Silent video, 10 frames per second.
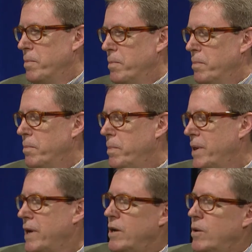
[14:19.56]

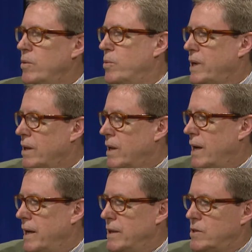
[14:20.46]
But they don't
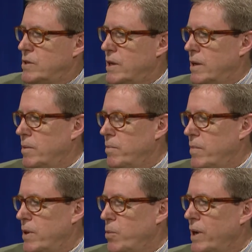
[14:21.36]
realize
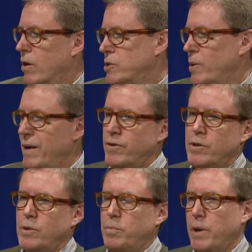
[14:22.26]
that we also have
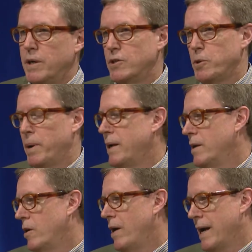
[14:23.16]
to participate
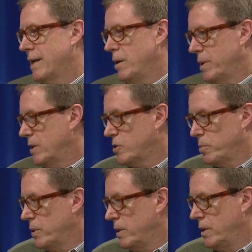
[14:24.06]
in our academic
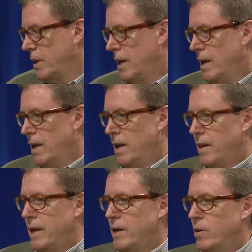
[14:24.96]
discipline.
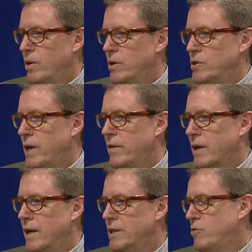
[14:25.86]
They don't understand the
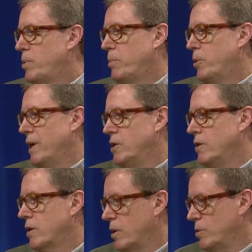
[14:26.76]
kinds of
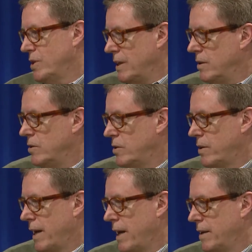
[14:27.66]
preparation that goes into
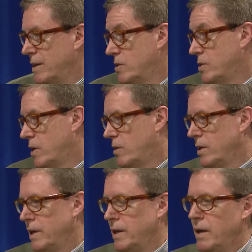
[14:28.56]
that
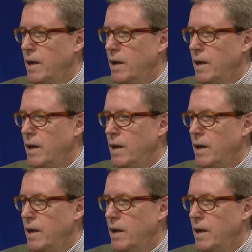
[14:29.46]
necessarily.